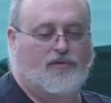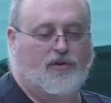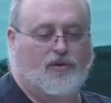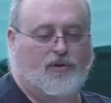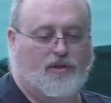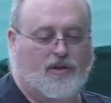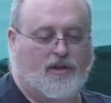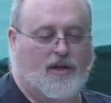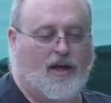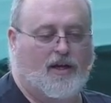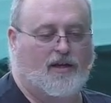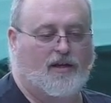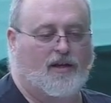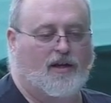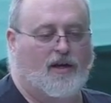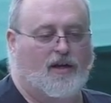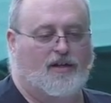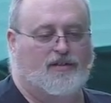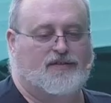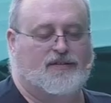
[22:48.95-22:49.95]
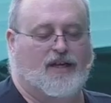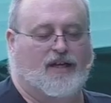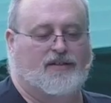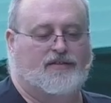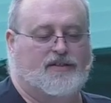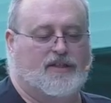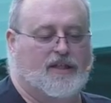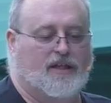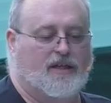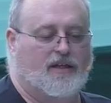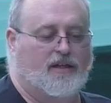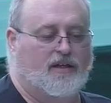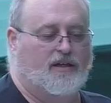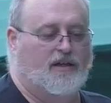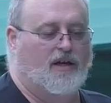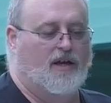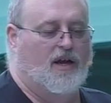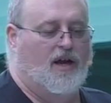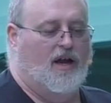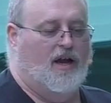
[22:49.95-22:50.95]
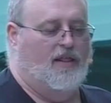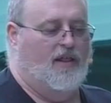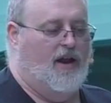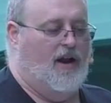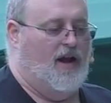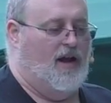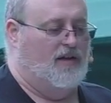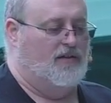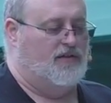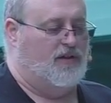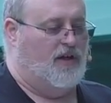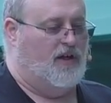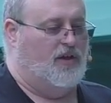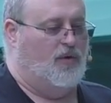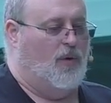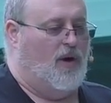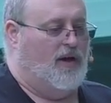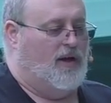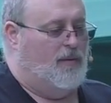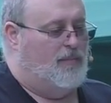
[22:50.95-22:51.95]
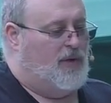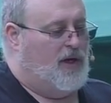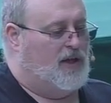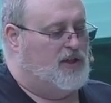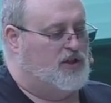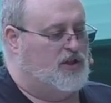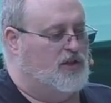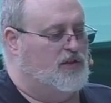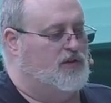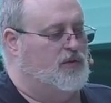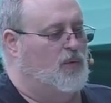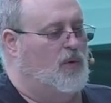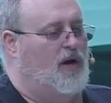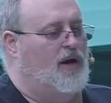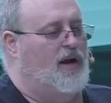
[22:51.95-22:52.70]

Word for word: We love you and praise you in Jesus' high and holy and beautiful name. Amen.